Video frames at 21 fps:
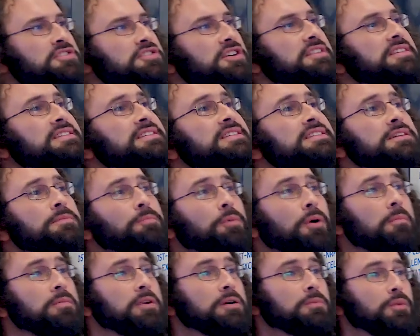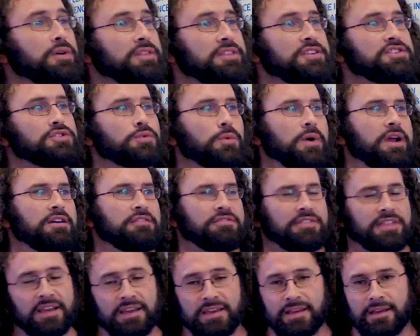So this is a problem with this way
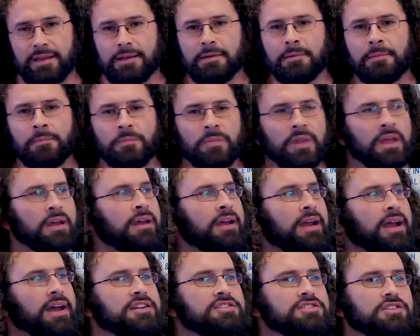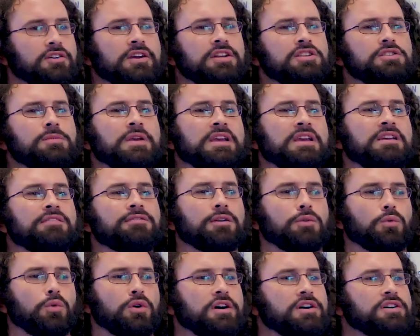of thinking. And it's going to be
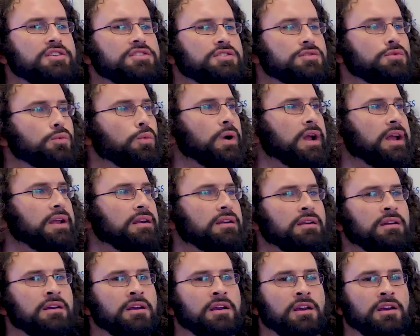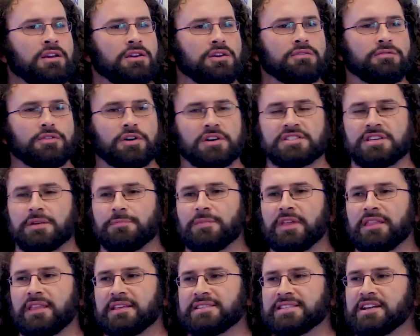even worse when you've got
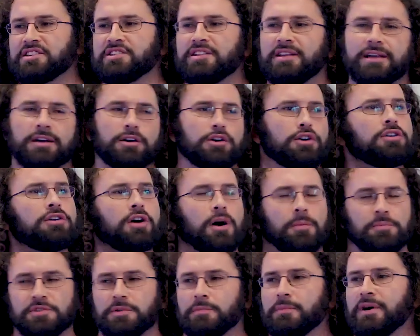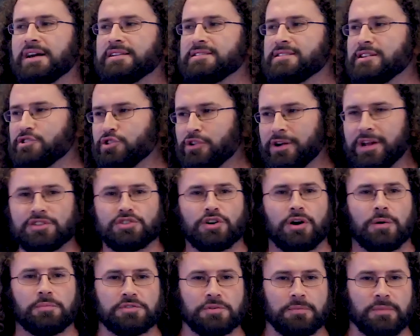something that's actually a good optimizer trying
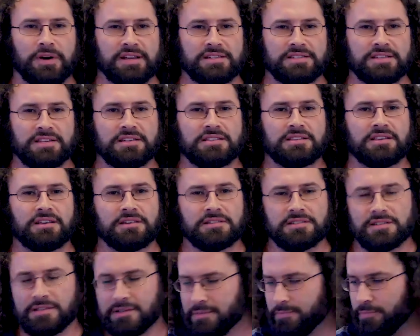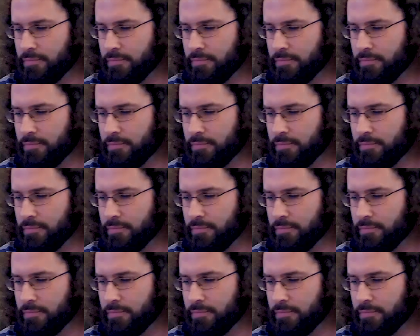to optimize these things.